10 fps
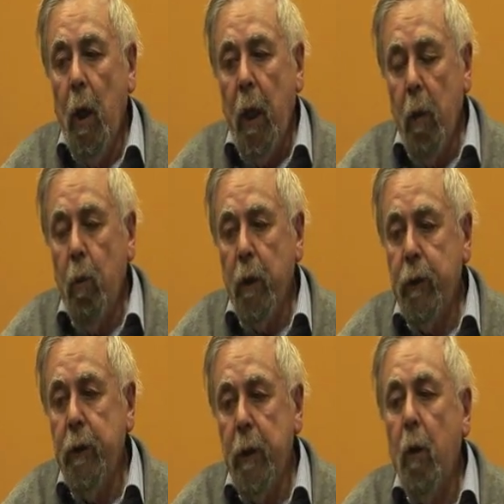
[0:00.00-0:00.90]
he
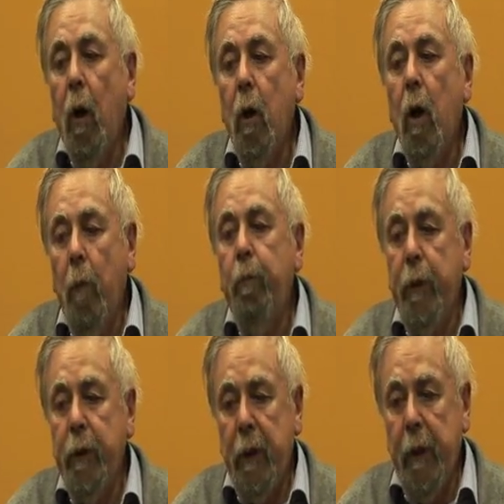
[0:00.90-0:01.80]
was in the wrong
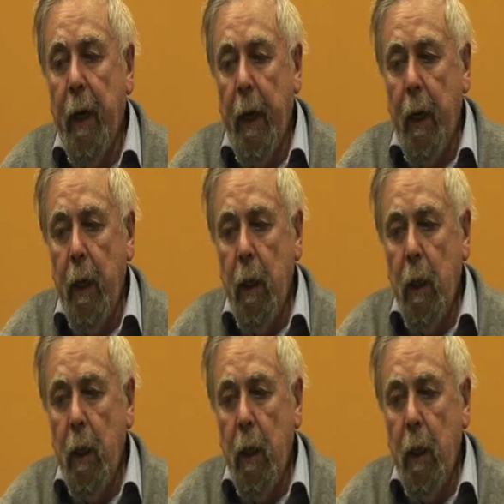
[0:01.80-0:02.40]
company there,